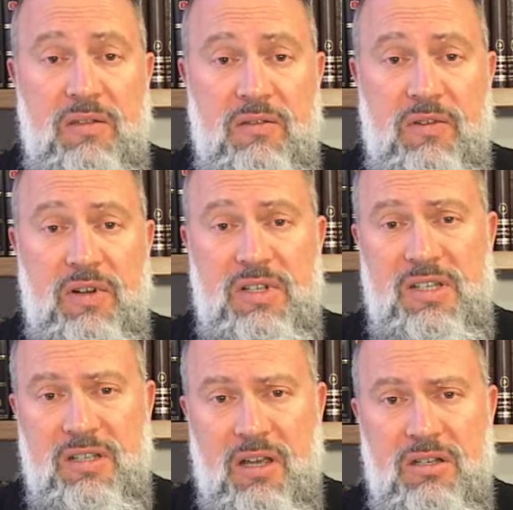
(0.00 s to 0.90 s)
the very
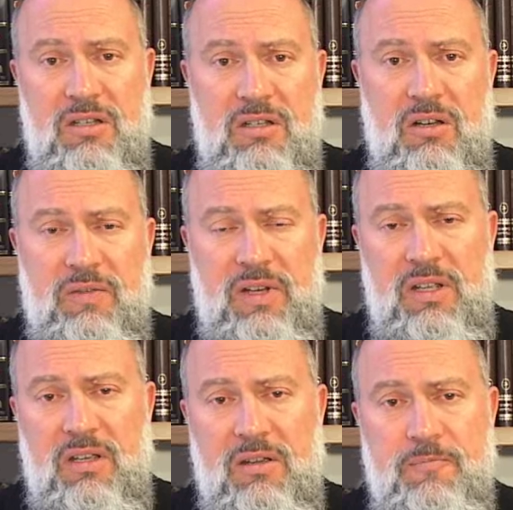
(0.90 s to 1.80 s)
discussion of
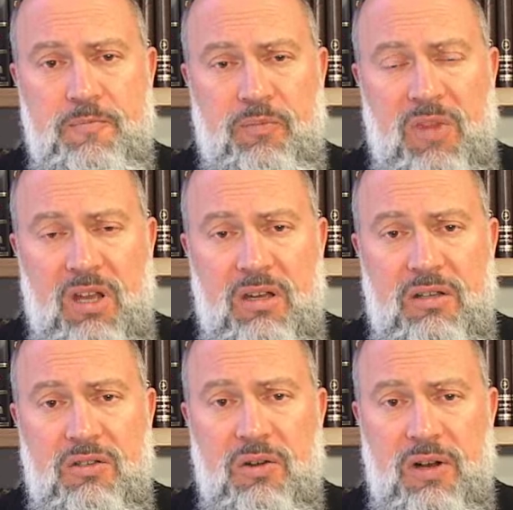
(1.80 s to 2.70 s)
any
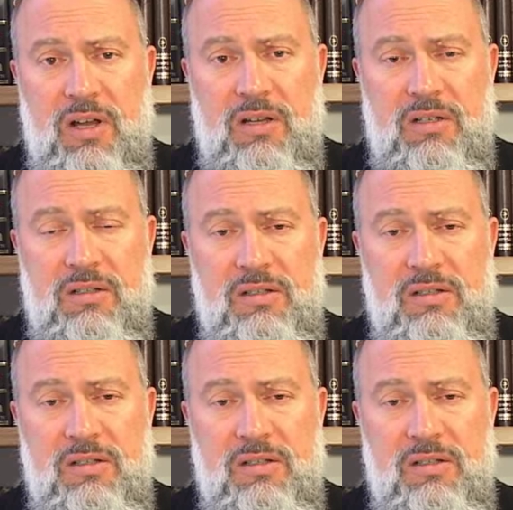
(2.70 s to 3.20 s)
Torah